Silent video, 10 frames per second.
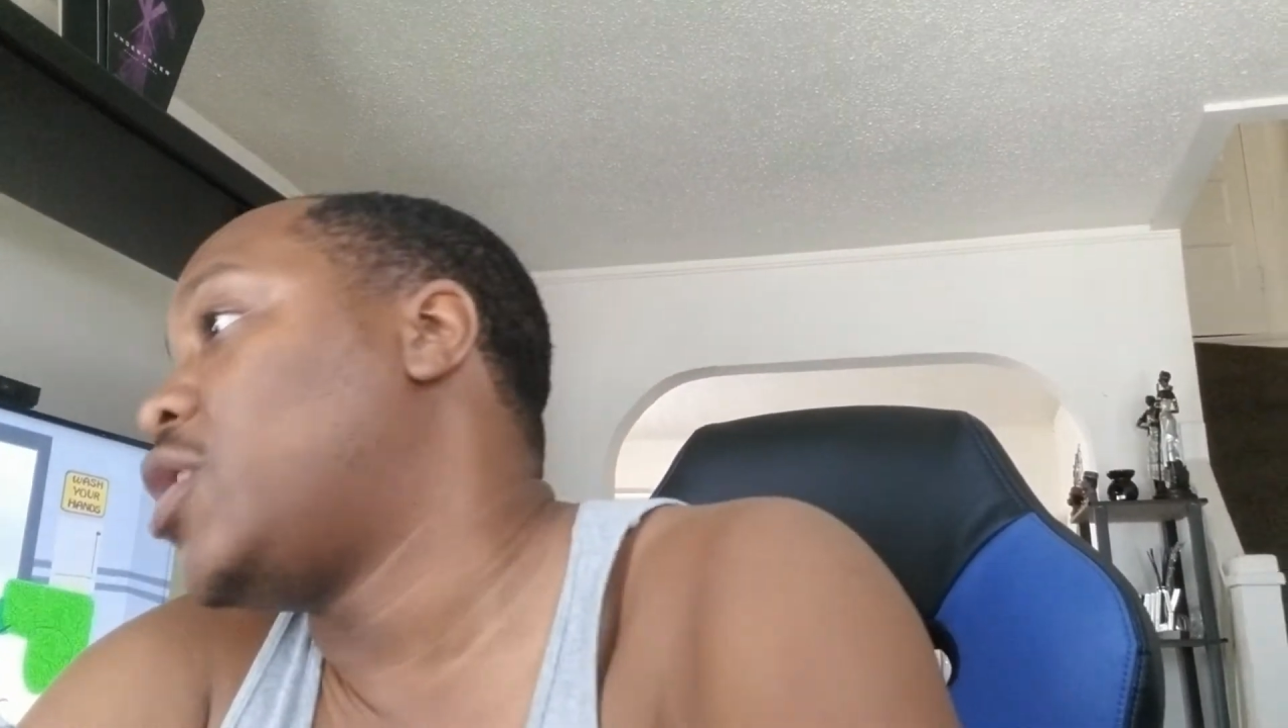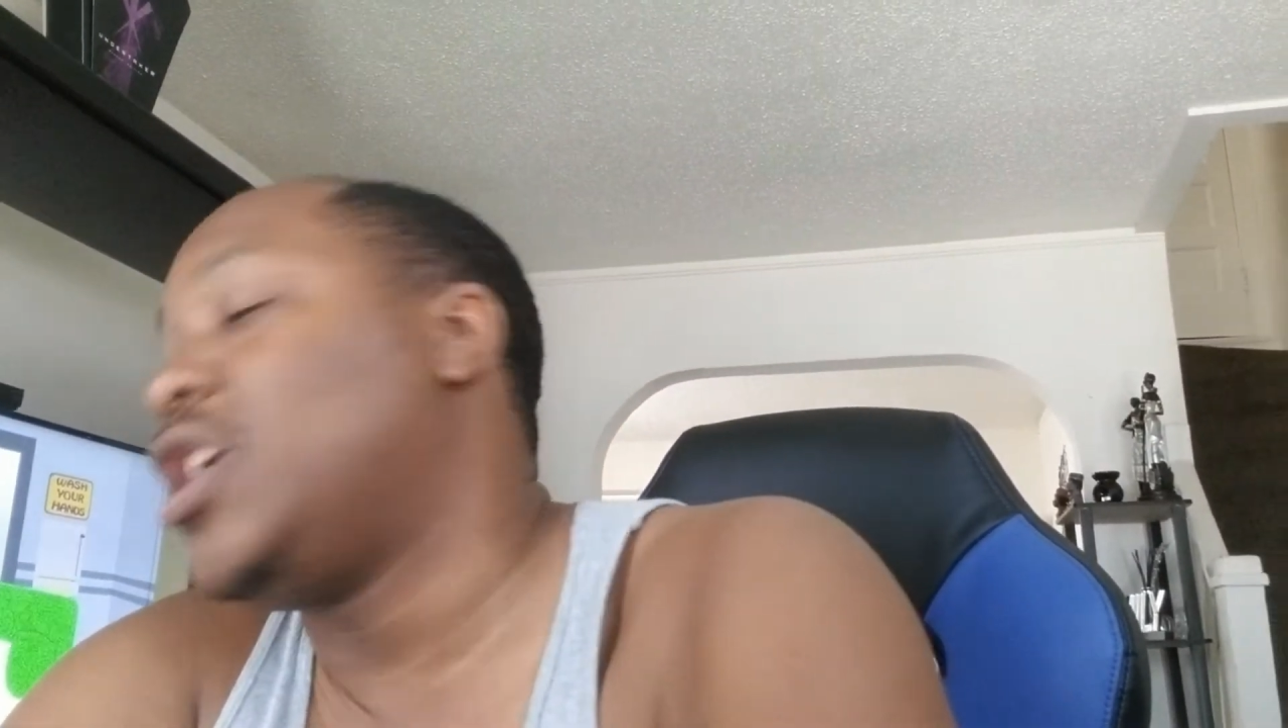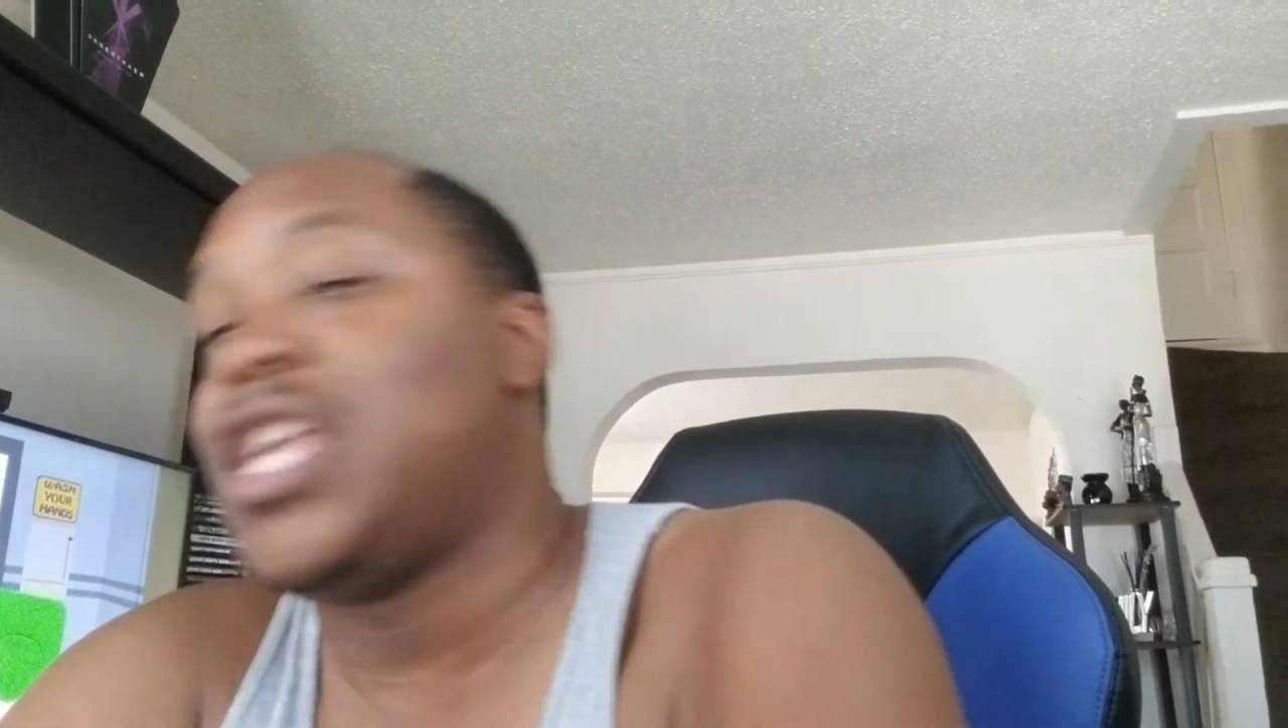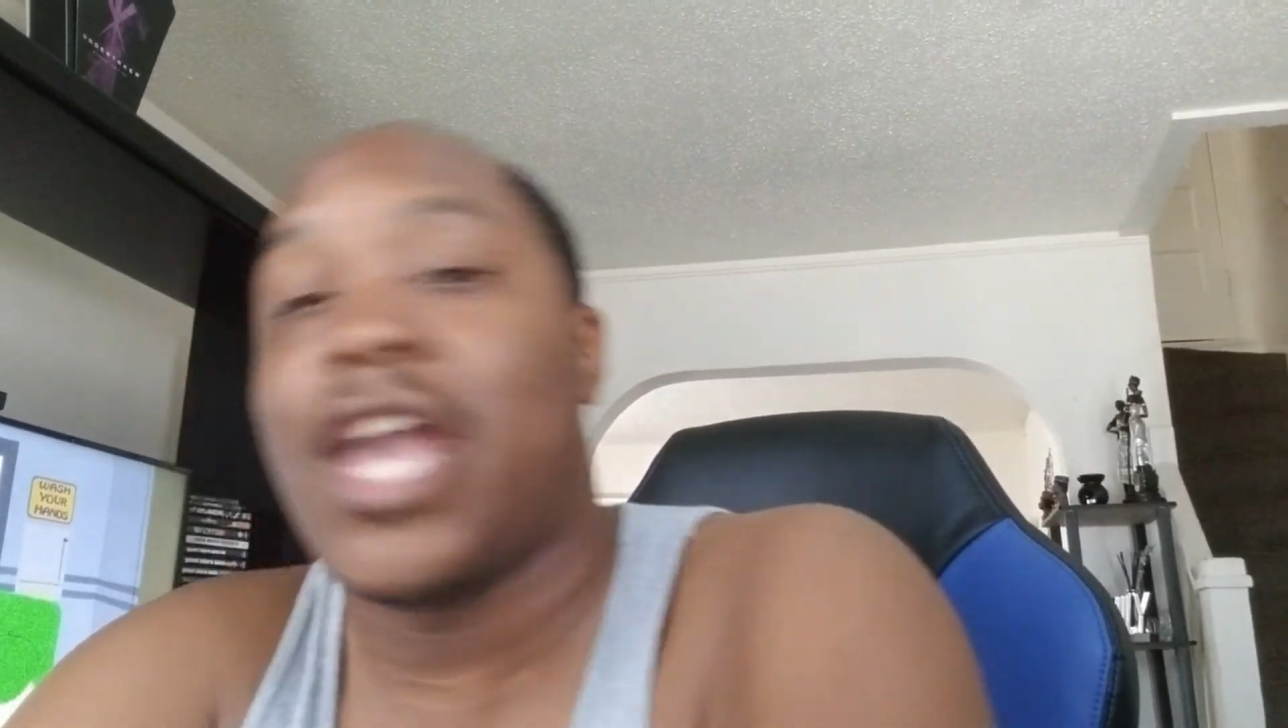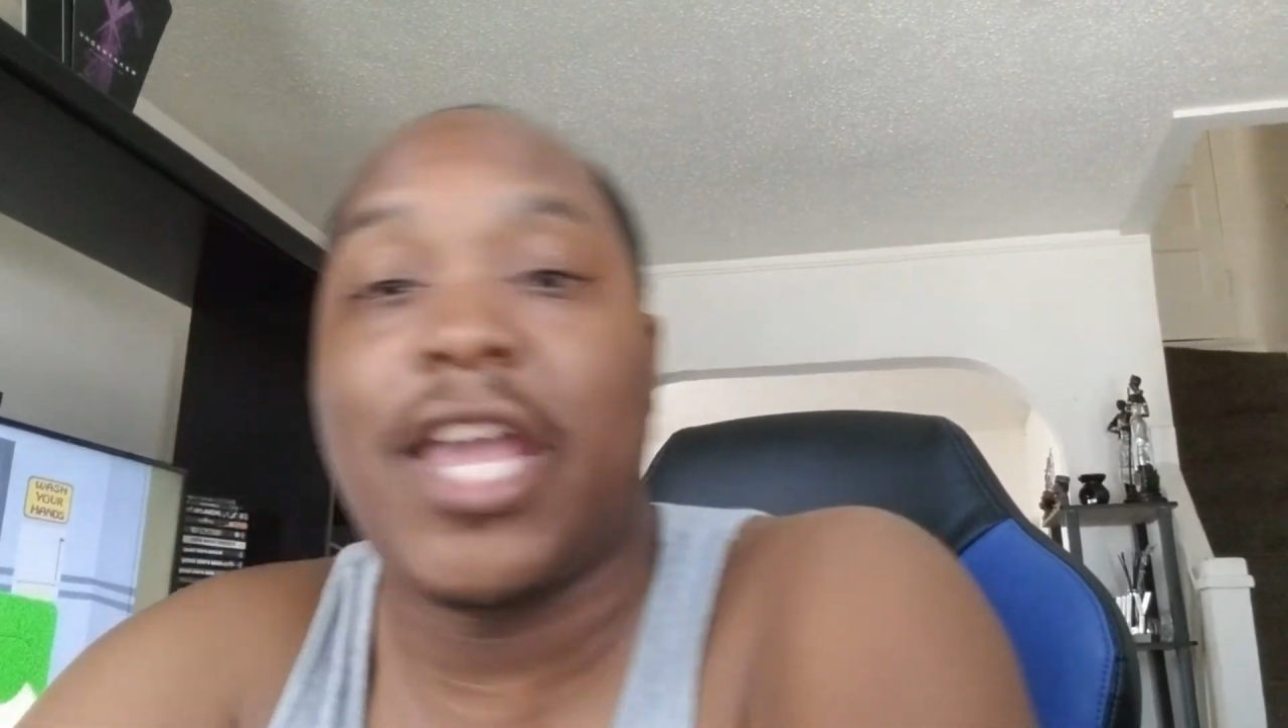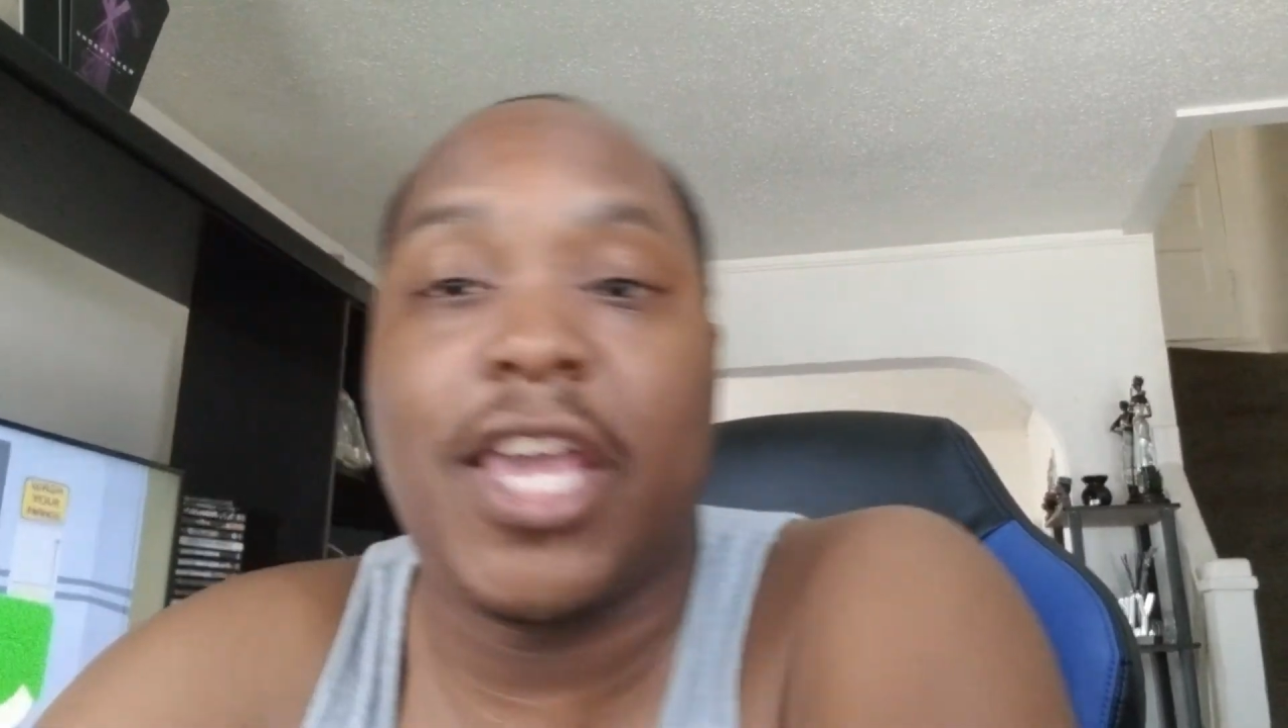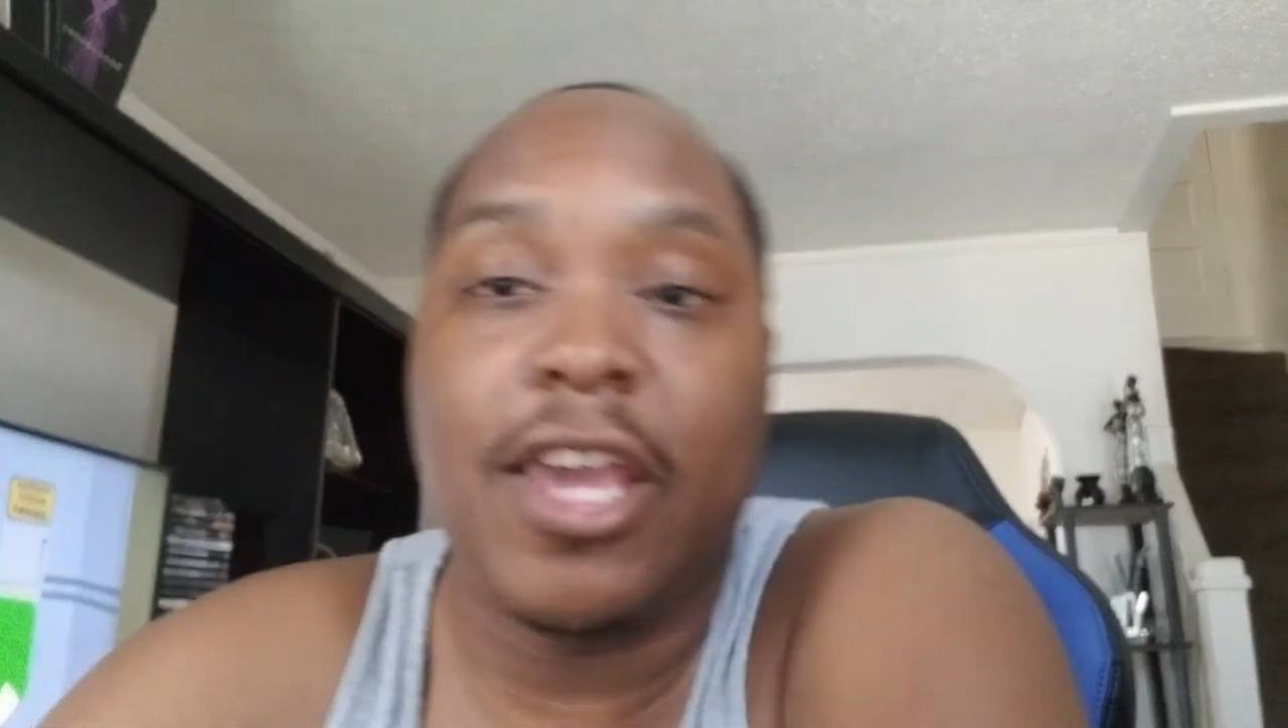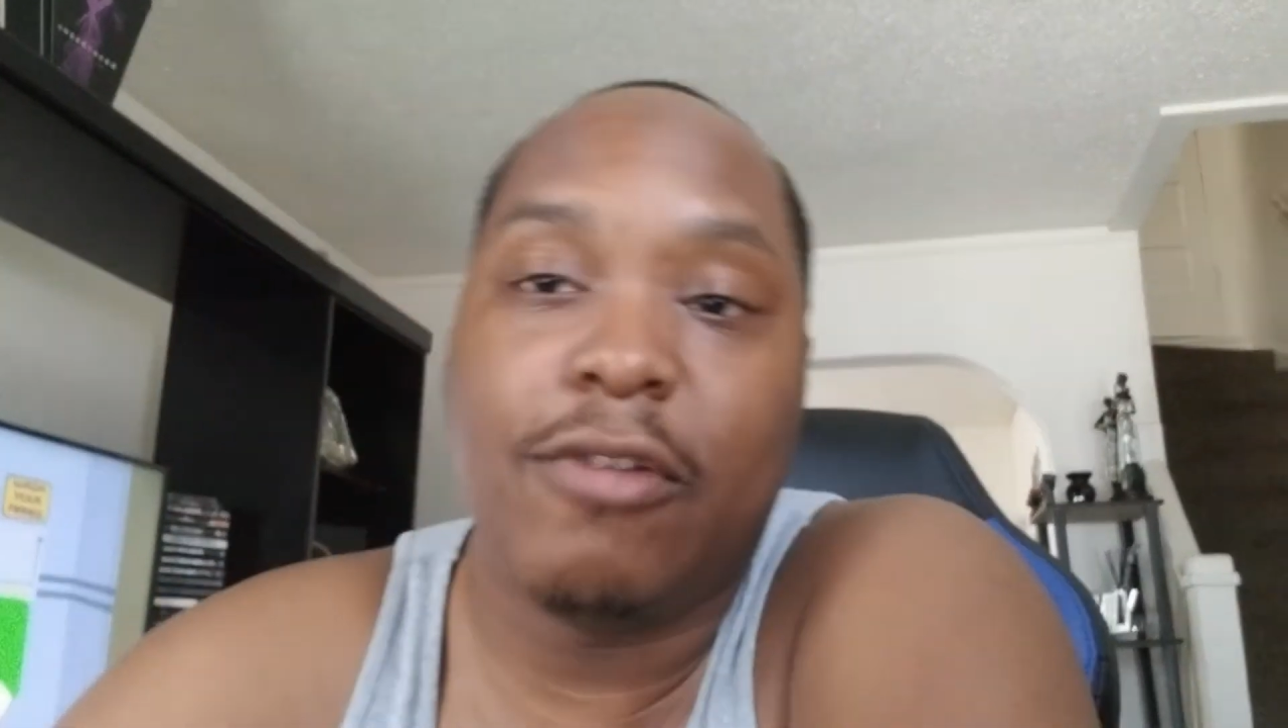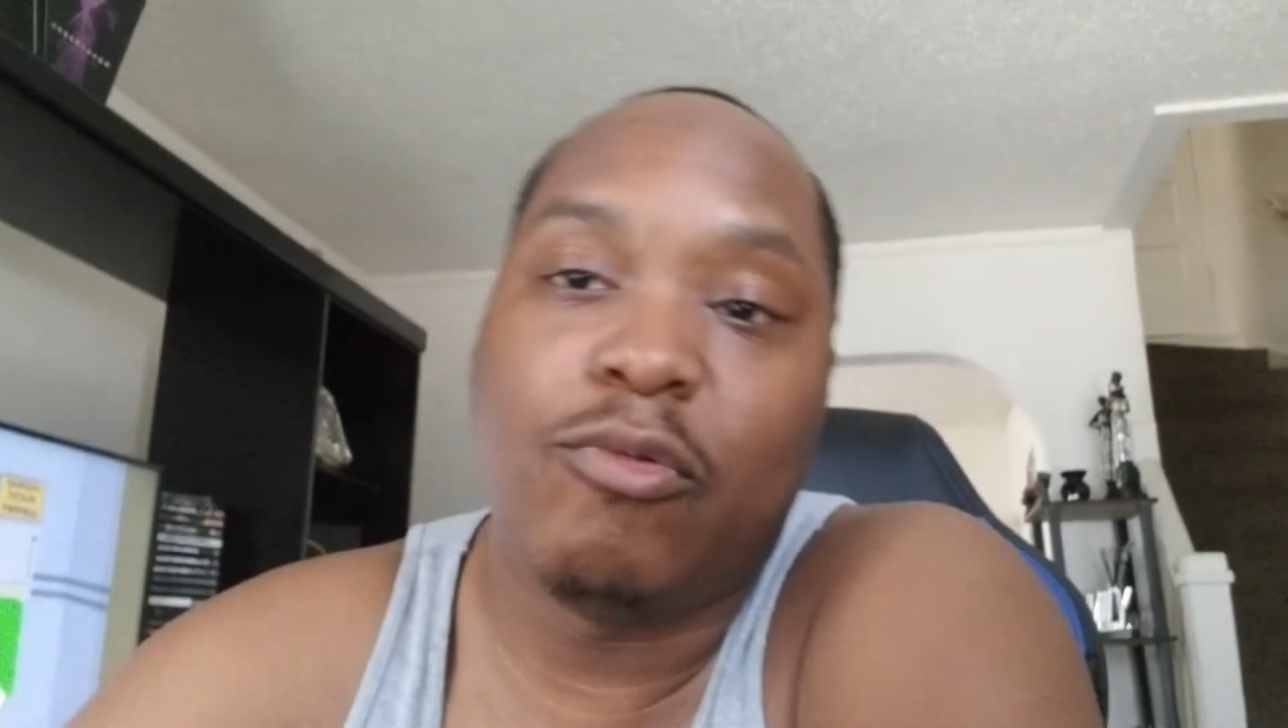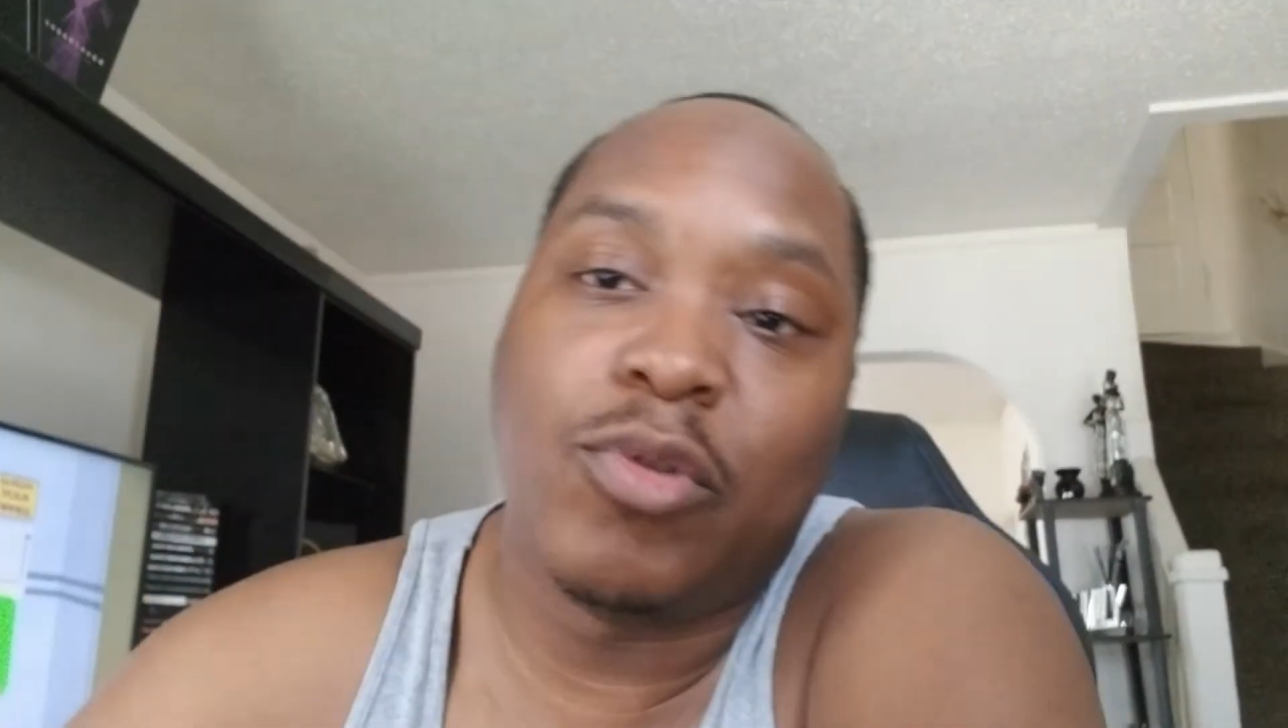he get hit